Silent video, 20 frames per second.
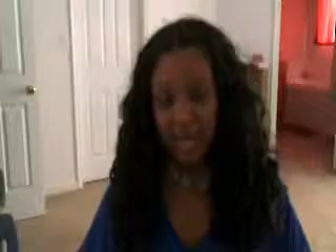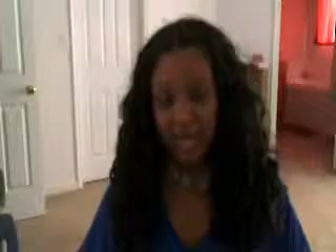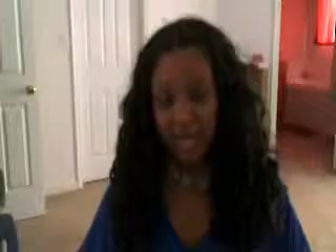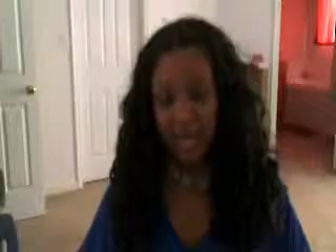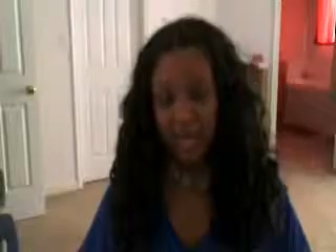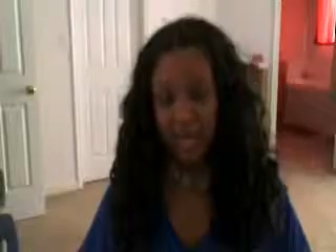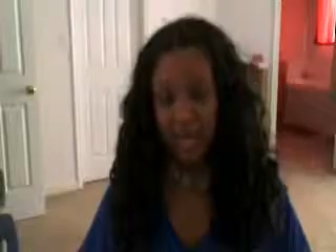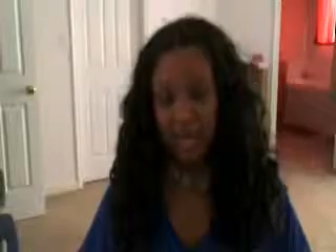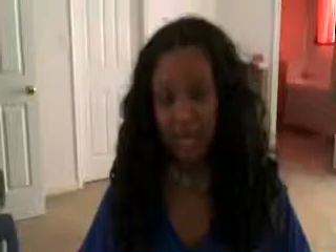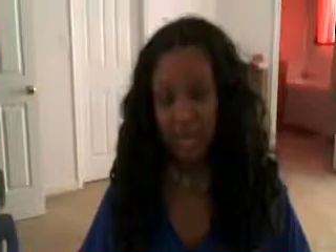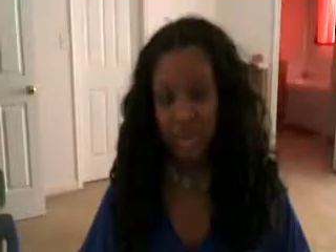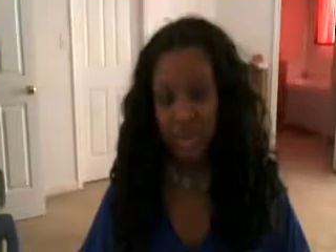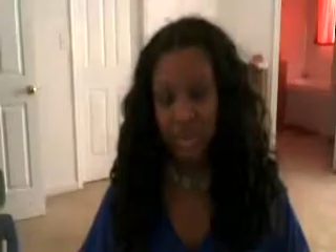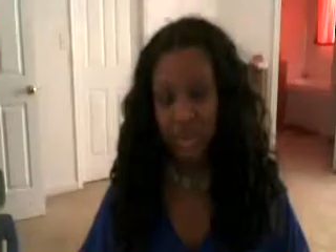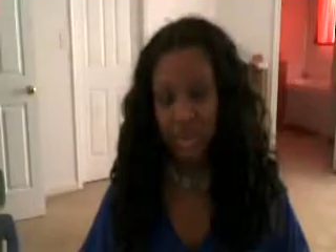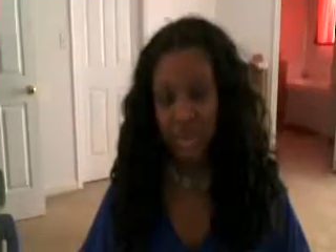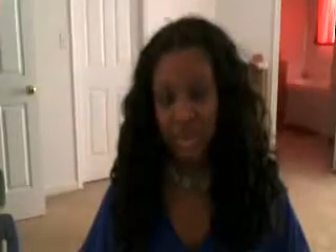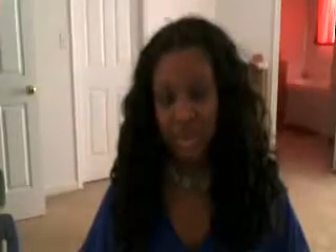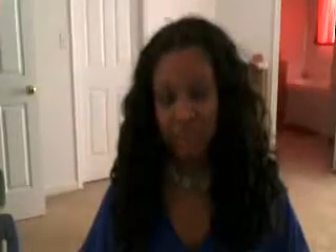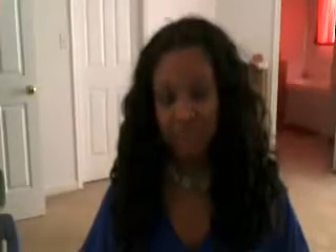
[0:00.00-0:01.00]
out, make sure
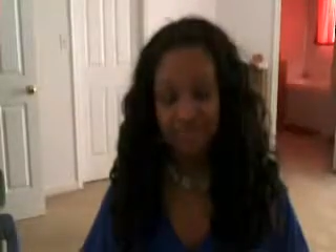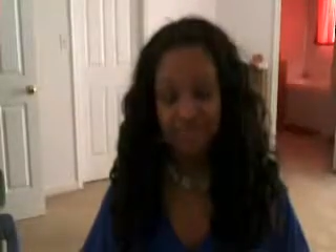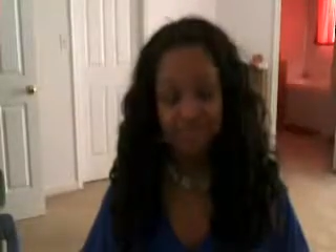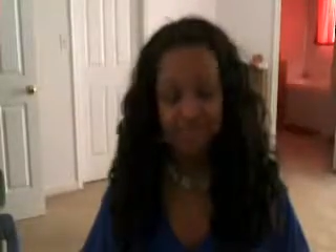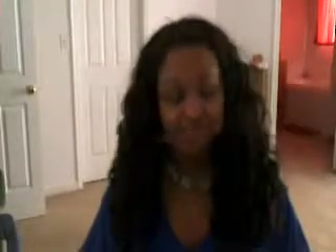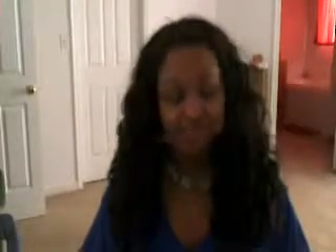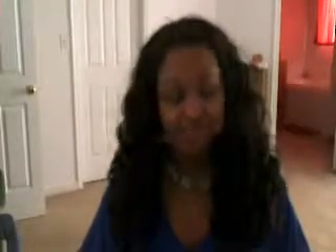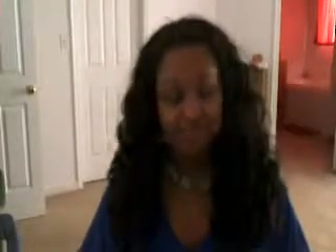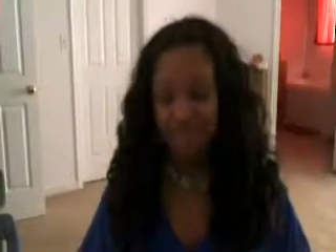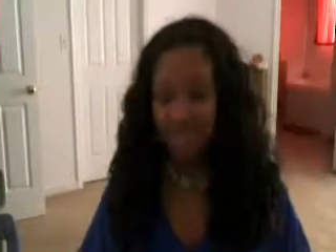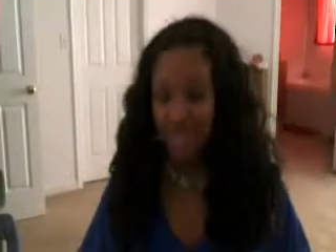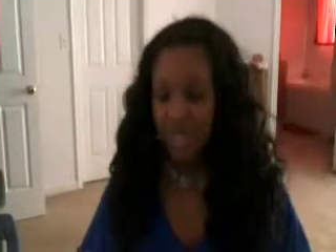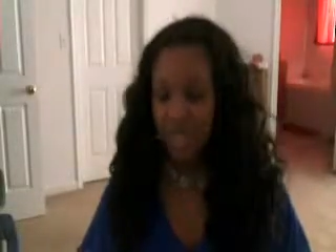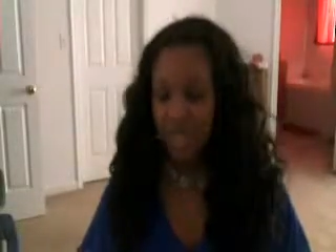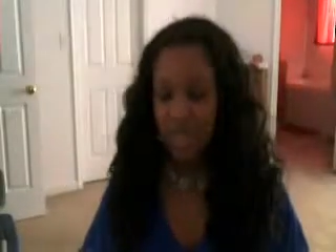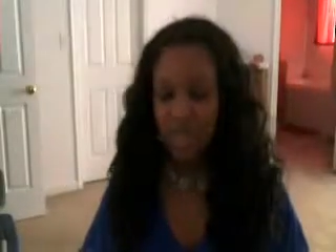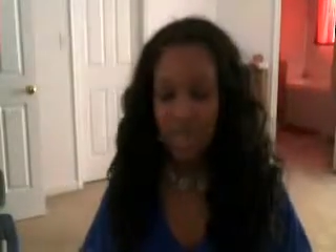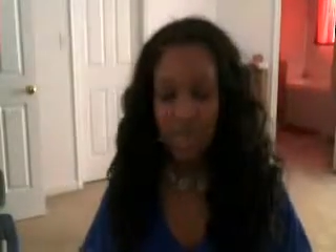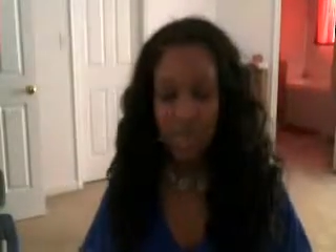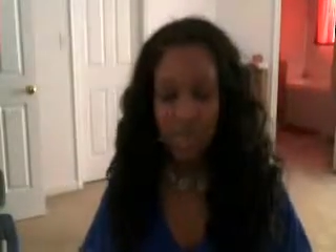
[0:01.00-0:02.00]
it's like
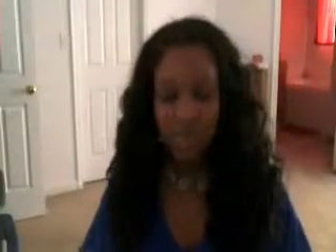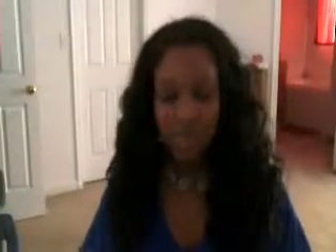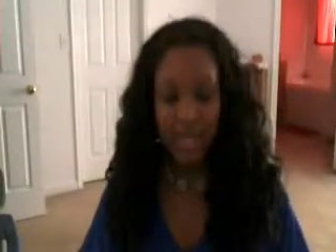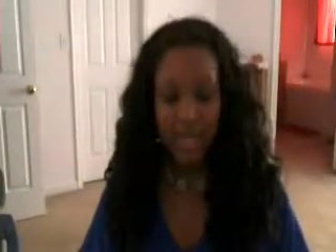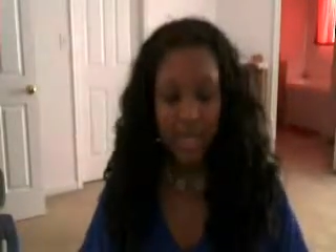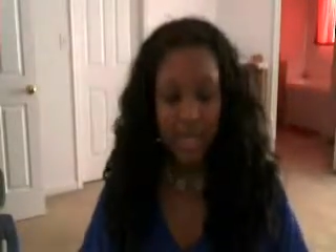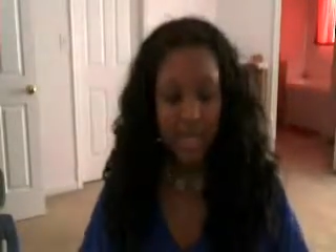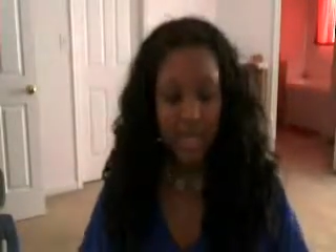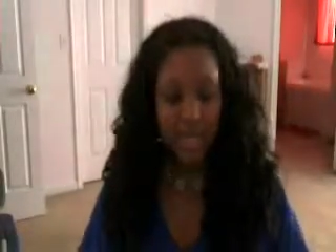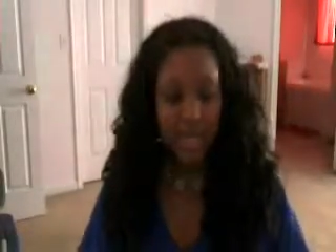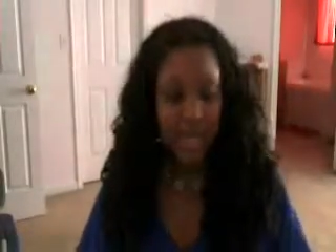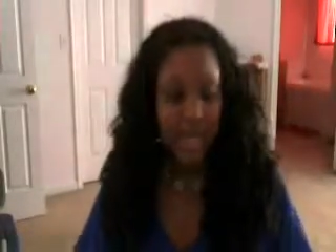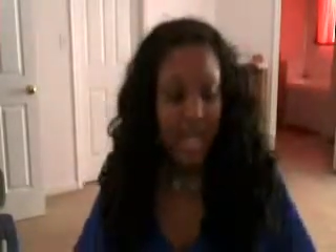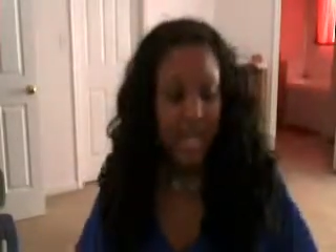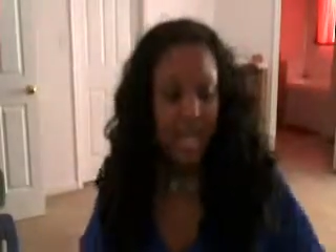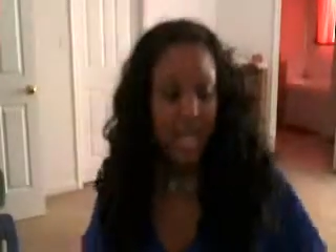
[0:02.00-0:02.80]
loose or whatever.